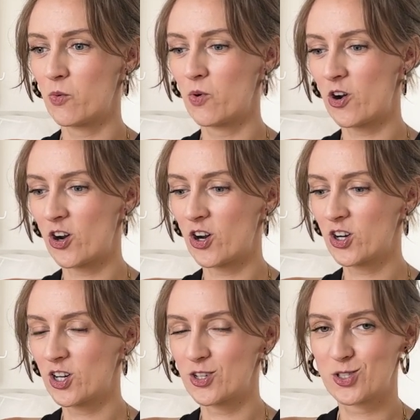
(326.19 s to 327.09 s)

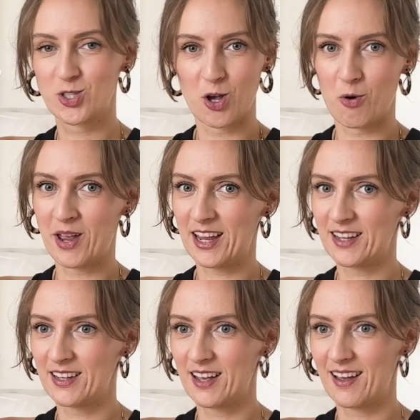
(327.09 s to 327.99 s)
work,
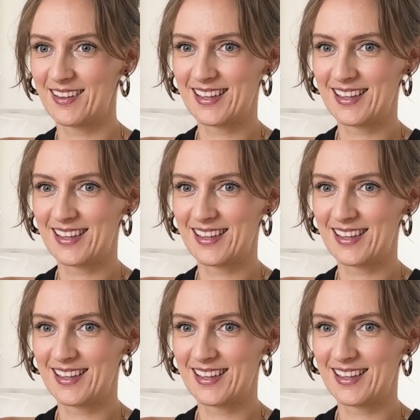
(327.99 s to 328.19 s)
sewing,